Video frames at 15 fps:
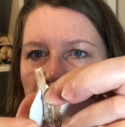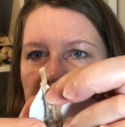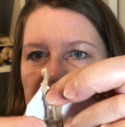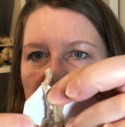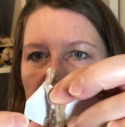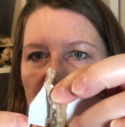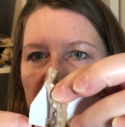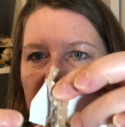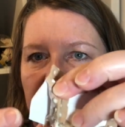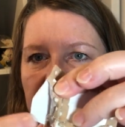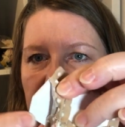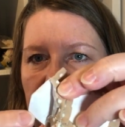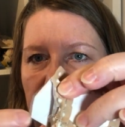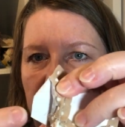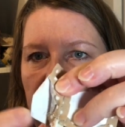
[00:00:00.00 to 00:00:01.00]

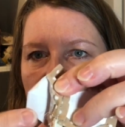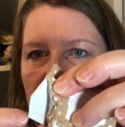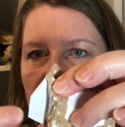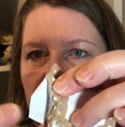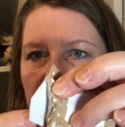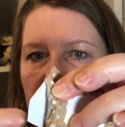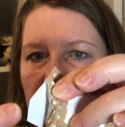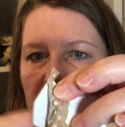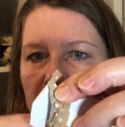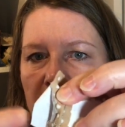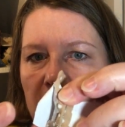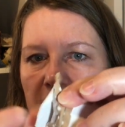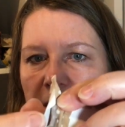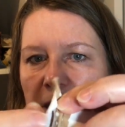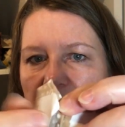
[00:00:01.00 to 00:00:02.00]
template
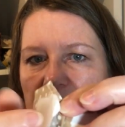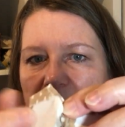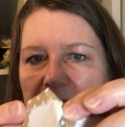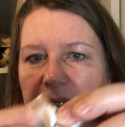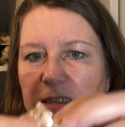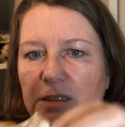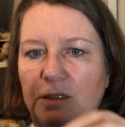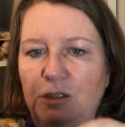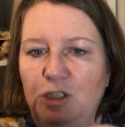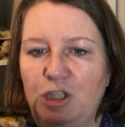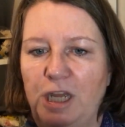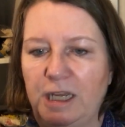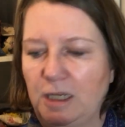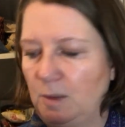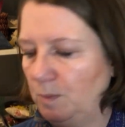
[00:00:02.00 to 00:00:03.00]
in a hexagon
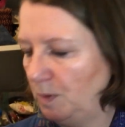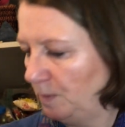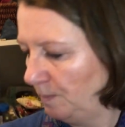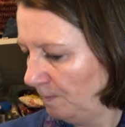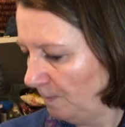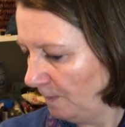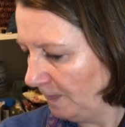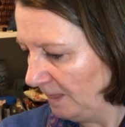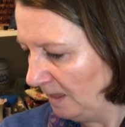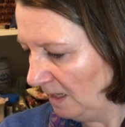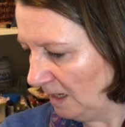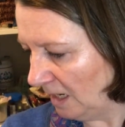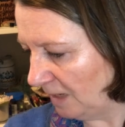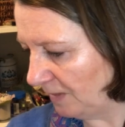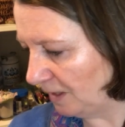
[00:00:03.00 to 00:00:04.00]
shape,
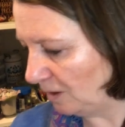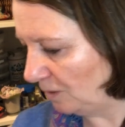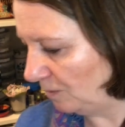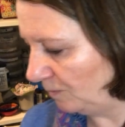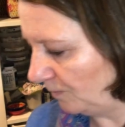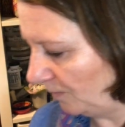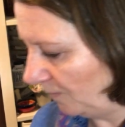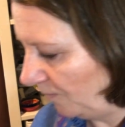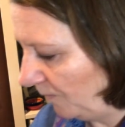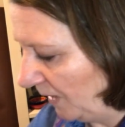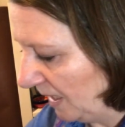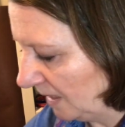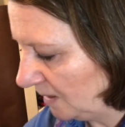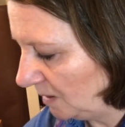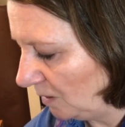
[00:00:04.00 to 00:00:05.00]
and then you
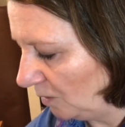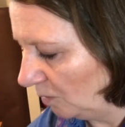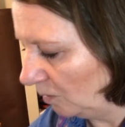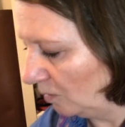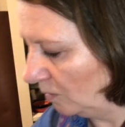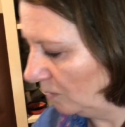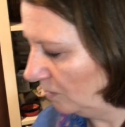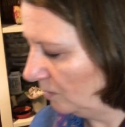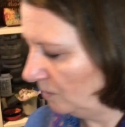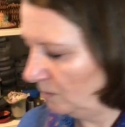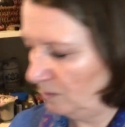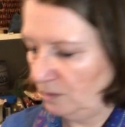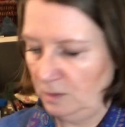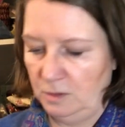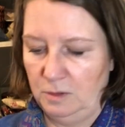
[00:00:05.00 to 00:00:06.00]
fix your
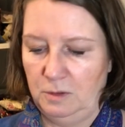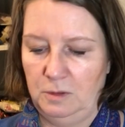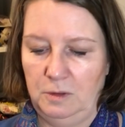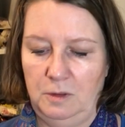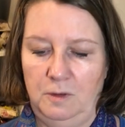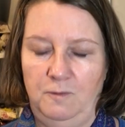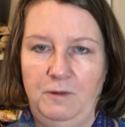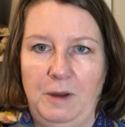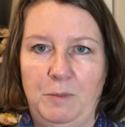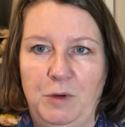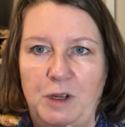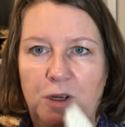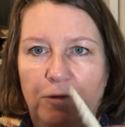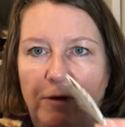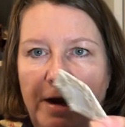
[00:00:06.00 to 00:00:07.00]

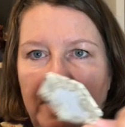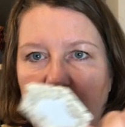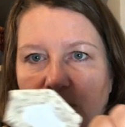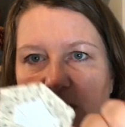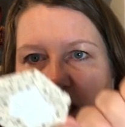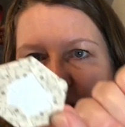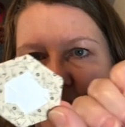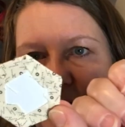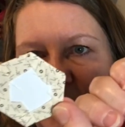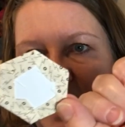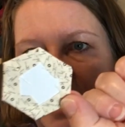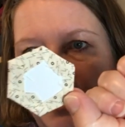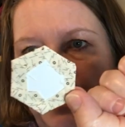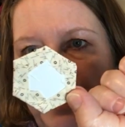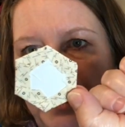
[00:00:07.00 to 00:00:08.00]
fabric around it. You cut
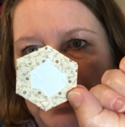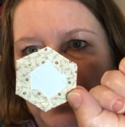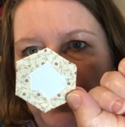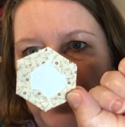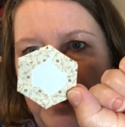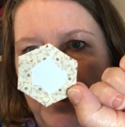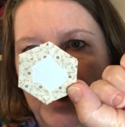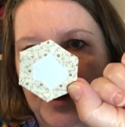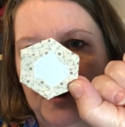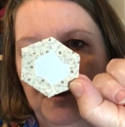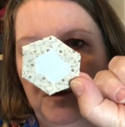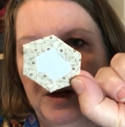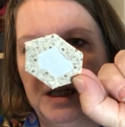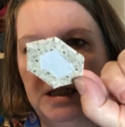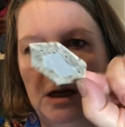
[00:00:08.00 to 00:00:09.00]
out a piece of fabric and
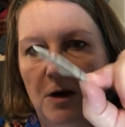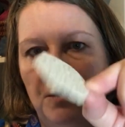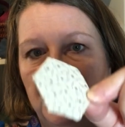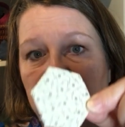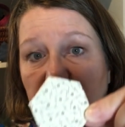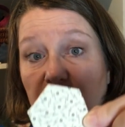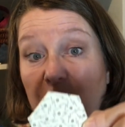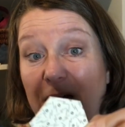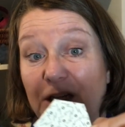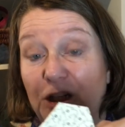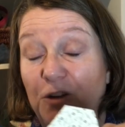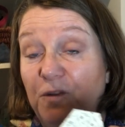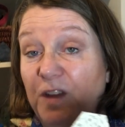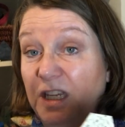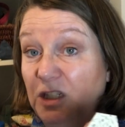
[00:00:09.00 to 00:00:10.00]
fix it on. These are
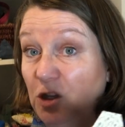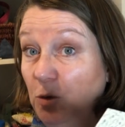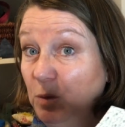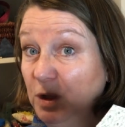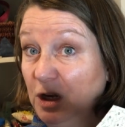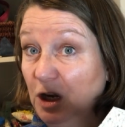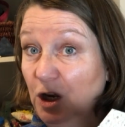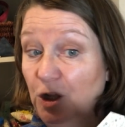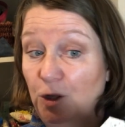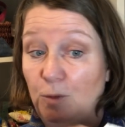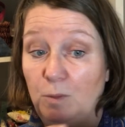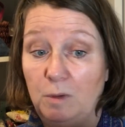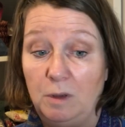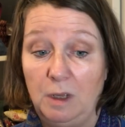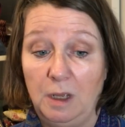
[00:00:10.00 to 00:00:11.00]
actually fixed on with glue,